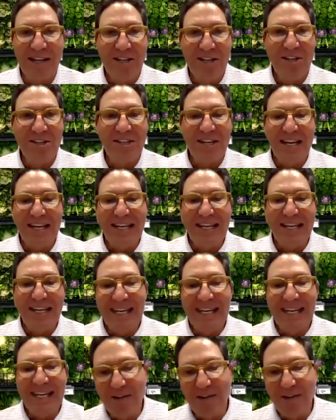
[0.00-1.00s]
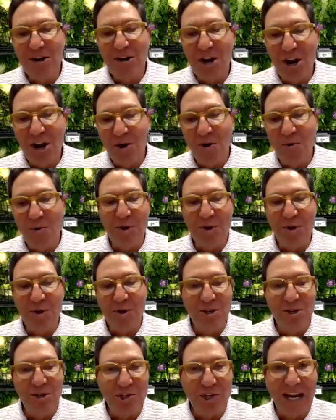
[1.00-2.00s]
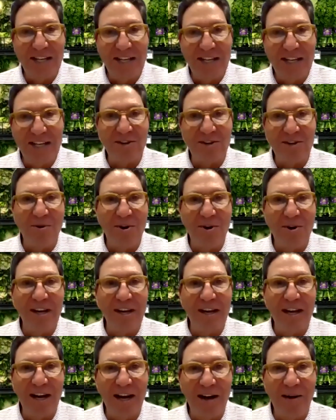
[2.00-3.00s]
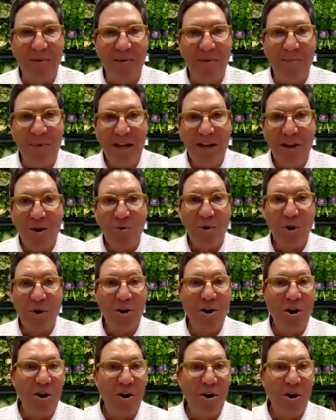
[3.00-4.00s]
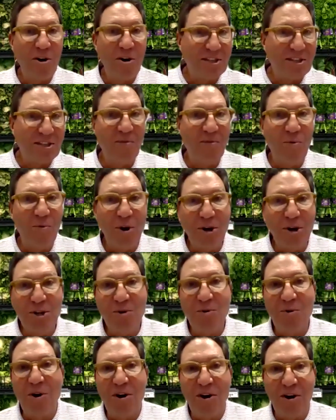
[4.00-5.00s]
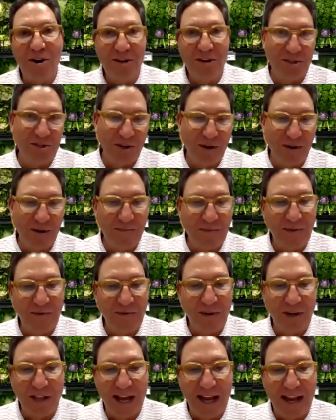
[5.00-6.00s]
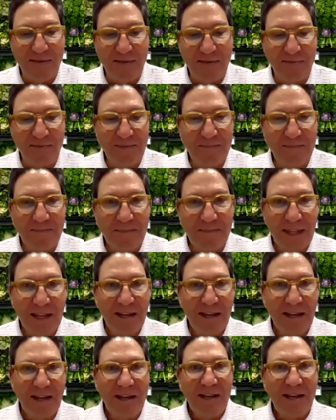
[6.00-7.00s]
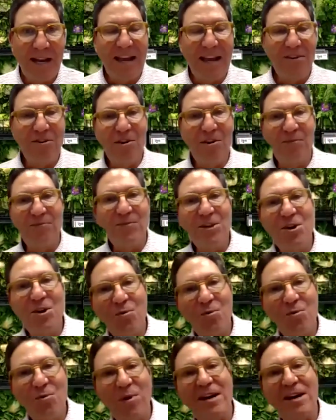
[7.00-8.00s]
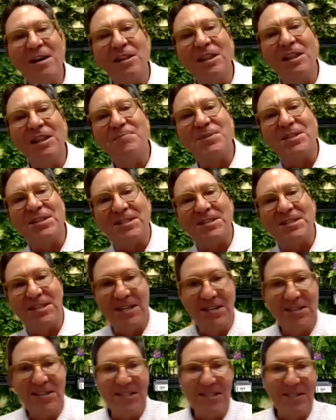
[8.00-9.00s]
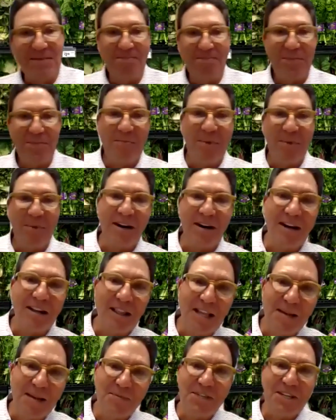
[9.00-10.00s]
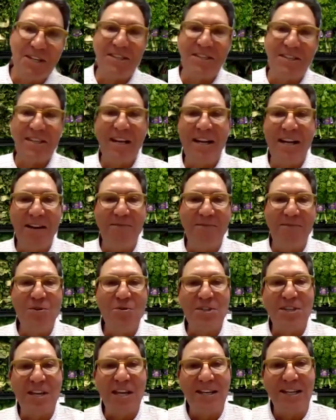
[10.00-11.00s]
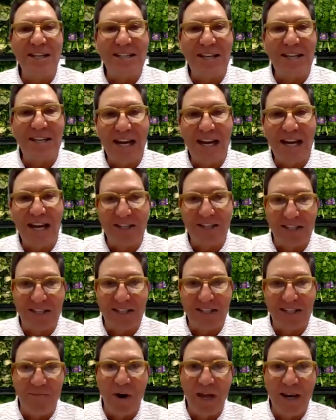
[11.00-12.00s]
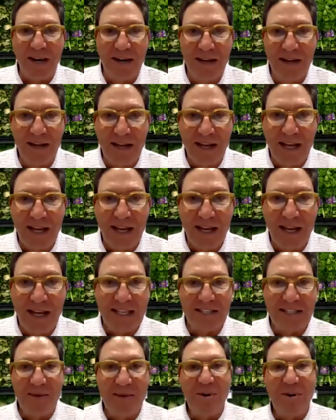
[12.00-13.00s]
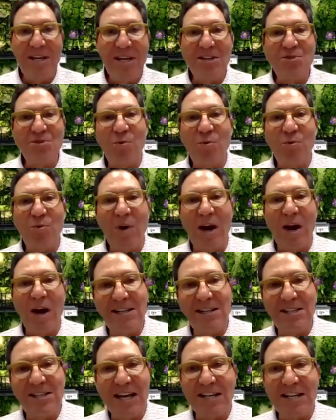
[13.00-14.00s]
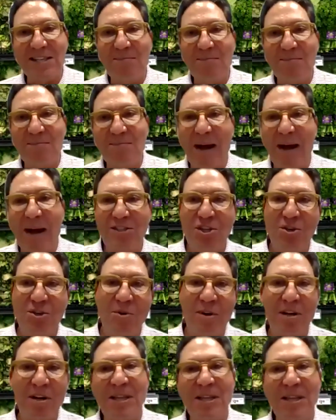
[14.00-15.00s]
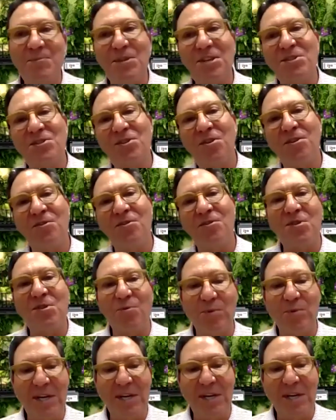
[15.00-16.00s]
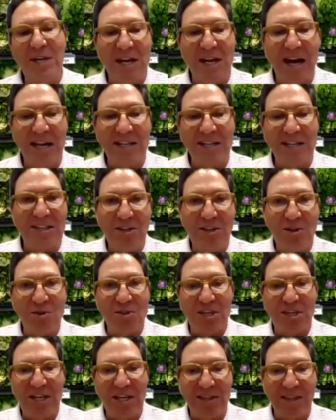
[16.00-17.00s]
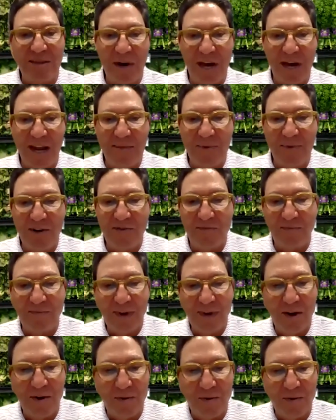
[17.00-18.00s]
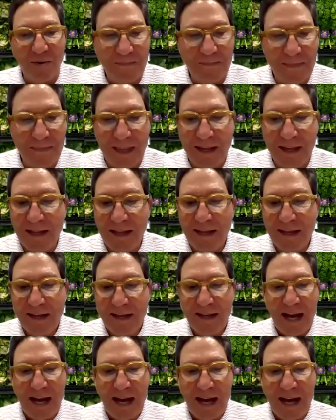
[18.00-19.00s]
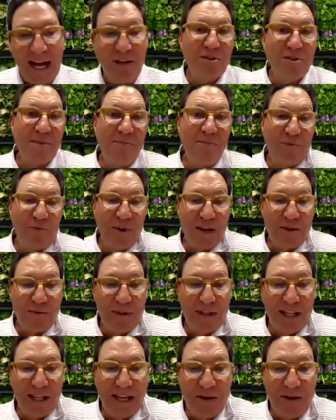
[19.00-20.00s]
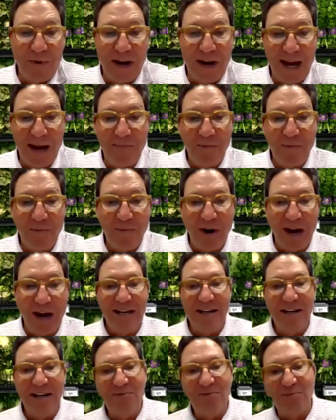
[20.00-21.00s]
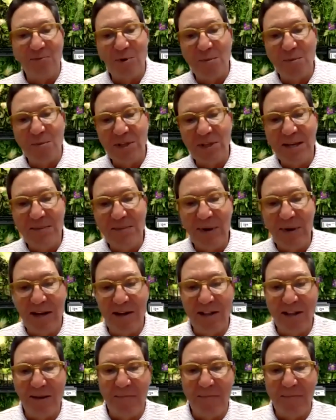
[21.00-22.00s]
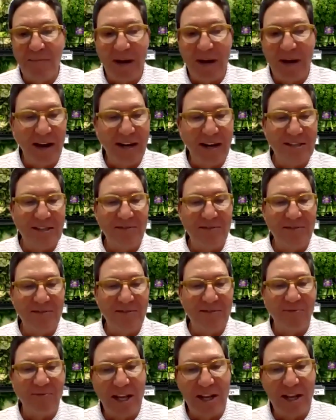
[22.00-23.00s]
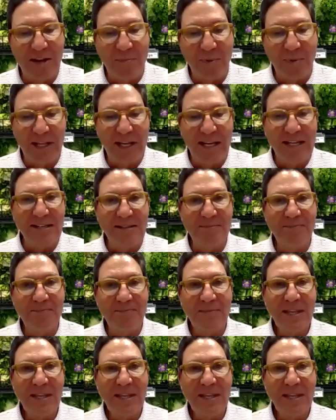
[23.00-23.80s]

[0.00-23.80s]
You see, you never know when your chance is going to come, regardless of where you are in terms of your life. I don't know if you know what an ellipsis is, but an ellipsis, uh, if you send a text to someone, and someone is writing a text back to you, and ellipses are those three dots that you see at the bottom of your phone. I use them frequently when I'm writing an informal email and my thought isn't fully complete.